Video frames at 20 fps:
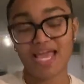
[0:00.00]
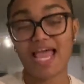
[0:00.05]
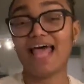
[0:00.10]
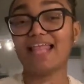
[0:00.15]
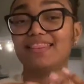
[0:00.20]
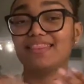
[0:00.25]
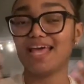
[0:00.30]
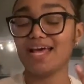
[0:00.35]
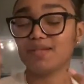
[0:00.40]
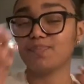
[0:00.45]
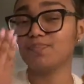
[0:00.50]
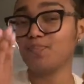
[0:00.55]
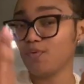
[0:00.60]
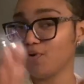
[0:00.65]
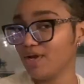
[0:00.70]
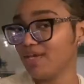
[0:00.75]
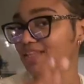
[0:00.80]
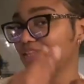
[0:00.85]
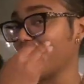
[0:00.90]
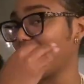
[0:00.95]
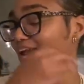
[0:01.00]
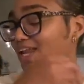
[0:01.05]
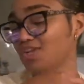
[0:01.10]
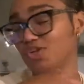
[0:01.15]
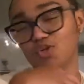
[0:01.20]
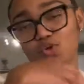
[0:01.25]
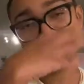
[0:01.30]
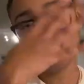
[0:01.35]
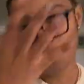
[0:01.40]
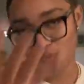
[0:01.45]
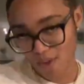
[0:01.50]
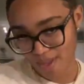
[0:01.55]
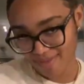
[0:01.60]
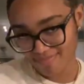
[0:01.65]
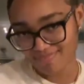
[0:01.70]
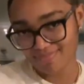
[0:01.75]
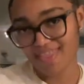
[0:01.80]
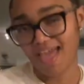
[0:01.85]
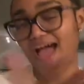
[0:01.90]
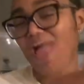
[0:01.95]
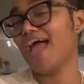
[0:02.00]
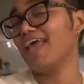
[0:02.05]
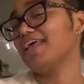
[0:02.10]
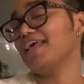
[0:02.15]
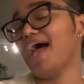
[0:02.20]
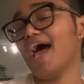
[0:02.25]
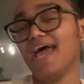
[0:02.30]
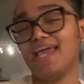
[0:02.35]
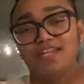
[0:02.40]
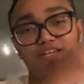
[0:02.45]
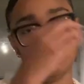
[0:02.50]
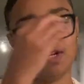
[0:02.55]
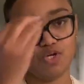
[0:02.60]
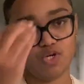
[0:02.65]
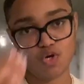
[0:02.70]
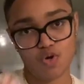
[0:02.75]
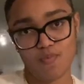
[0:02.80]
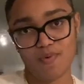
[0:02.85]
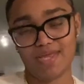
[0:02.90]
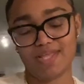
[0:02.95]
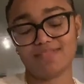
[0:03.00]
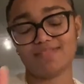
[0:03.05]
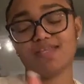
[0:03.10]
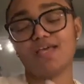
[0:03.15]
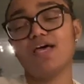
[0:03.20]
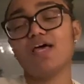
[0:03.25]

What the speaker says: At that point I knew it. I knew it.